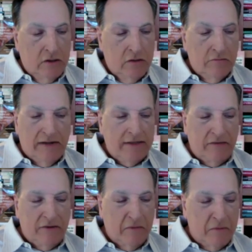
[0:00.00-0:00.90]
mainly
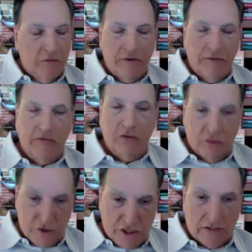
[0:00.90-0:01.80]
among people who were
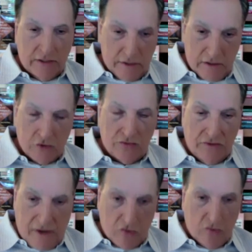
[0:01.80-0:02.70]
injecting it
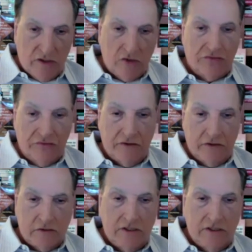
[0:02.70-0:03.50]
heroin intravenously.